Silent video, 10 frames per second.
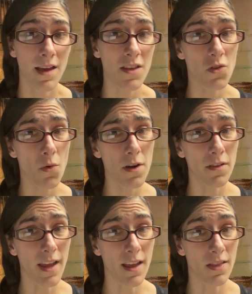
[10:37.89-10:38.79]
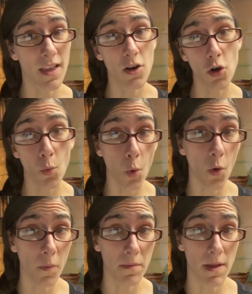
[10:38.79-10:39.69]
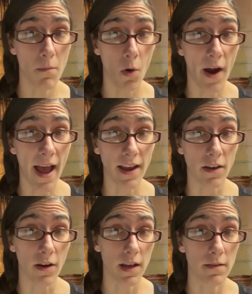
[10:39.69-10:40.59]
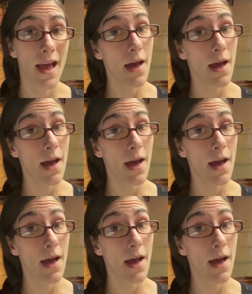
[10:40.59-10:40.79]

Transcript: Historically, linen or wool would be more accurate.